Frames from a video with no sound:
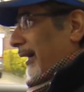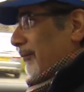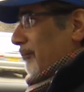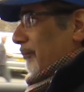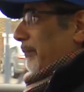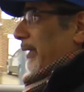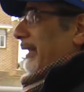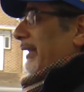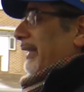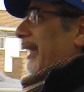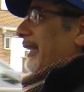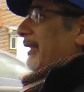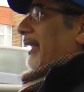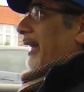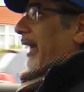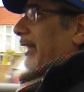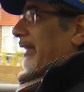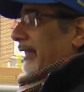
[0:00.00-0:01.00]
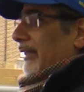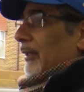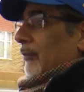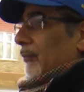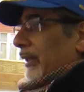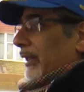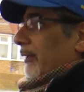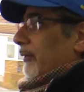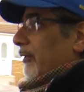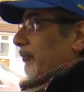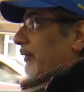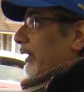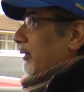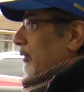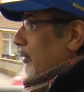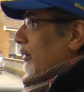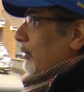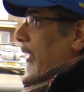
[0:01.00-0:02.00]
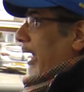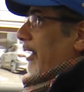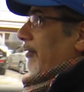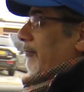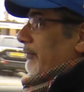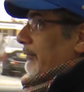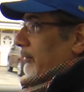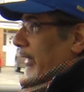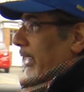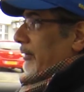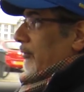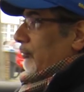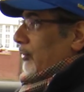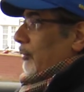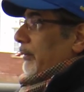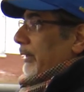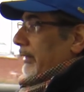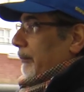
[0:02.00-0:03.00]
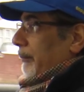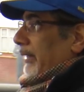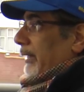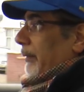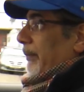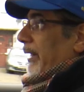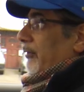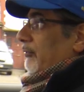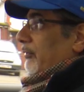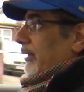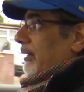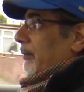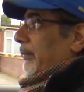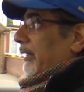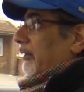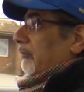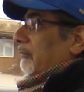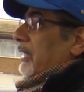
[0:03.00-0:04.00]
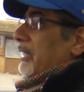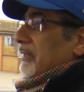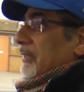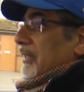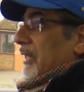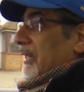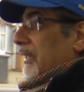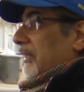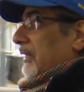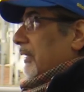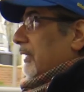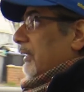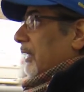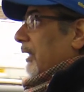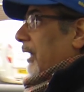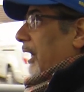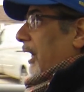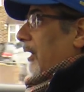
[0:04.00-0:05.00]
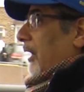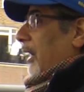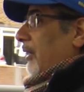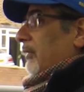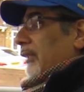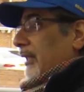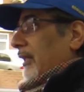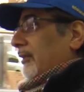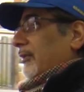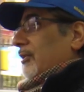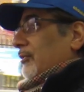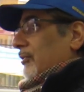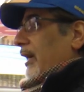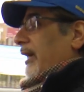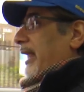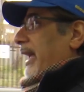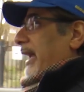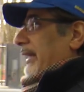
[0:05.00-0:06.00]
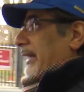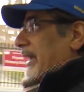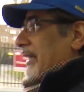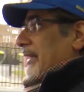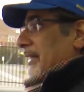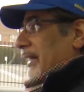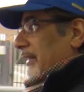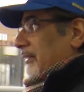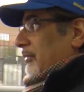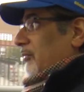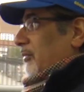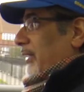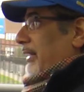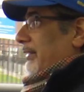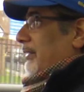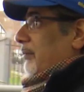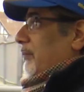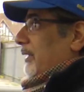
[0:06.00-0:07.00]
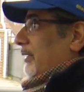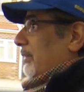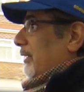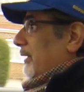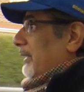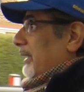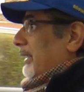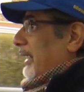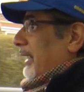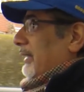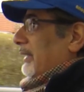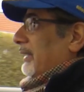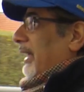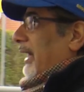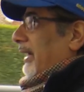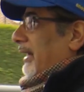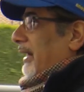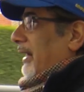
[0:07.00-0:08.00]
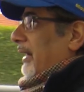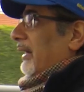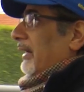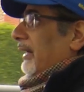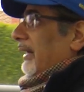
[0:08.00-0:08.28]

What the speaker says: But again, I think that if they do have, as rumored, a bigger battery and a bigger range, and I think that I'd like to try that again. I'd like to try a similar journey again in that car